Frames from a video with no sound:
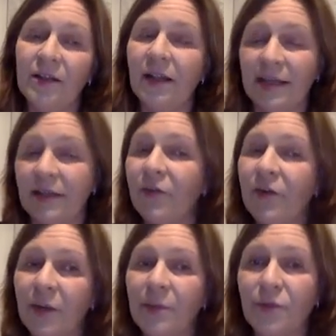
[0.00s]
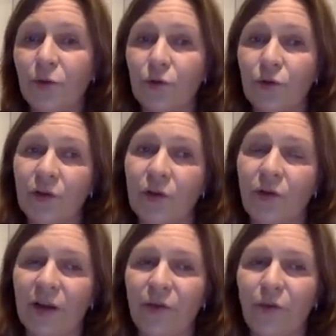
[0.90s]
like the verb to, to the
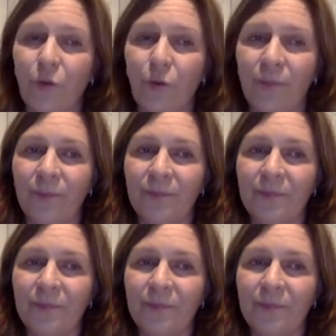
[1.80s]
correct form